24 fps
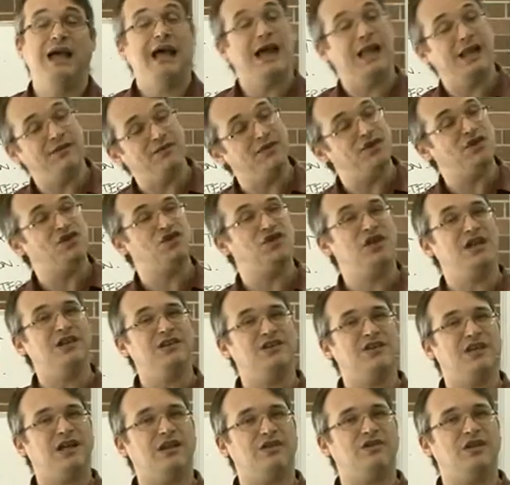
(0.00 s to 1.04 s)
And if it's
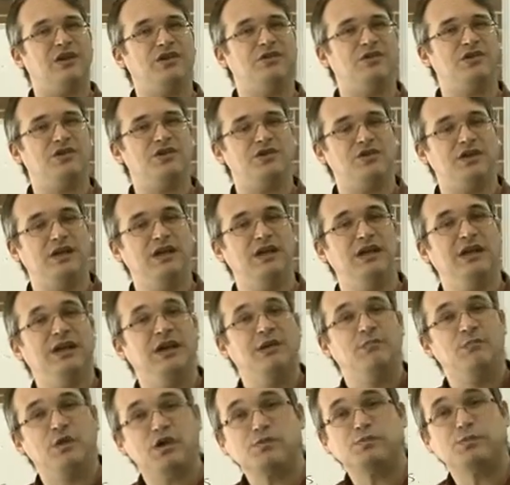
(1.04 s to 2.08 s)
Gentile territory,
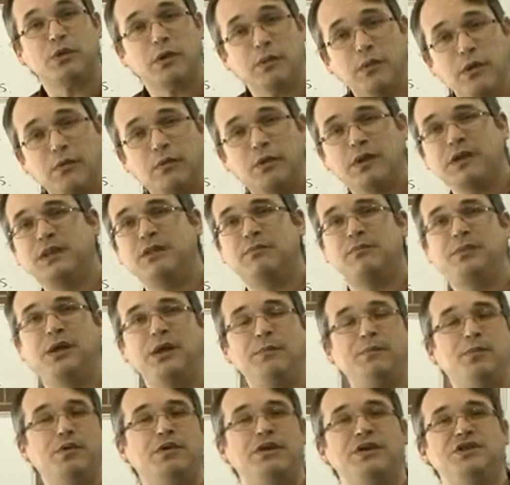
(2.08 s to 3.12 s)
most probably the
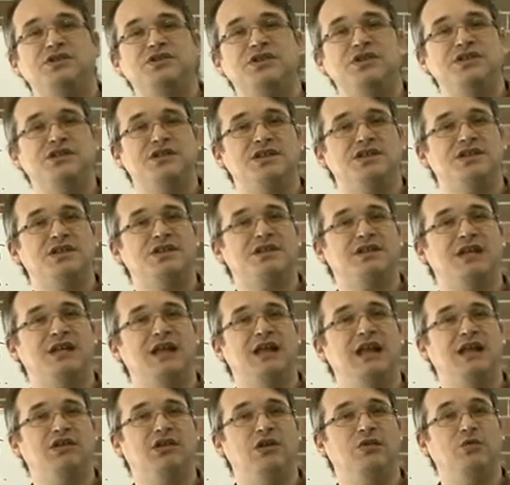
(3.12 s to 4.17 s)
people that Jesus is
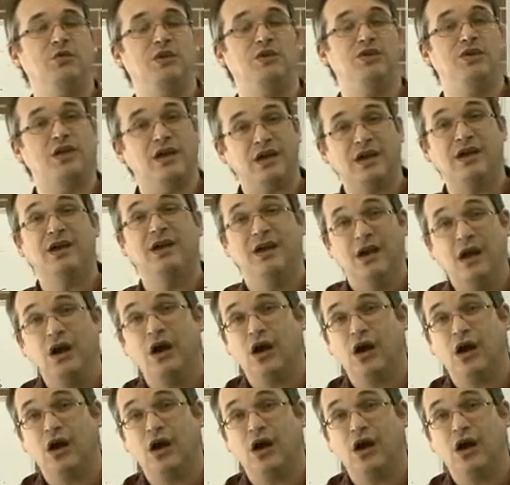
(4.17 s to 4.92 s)
connecting with here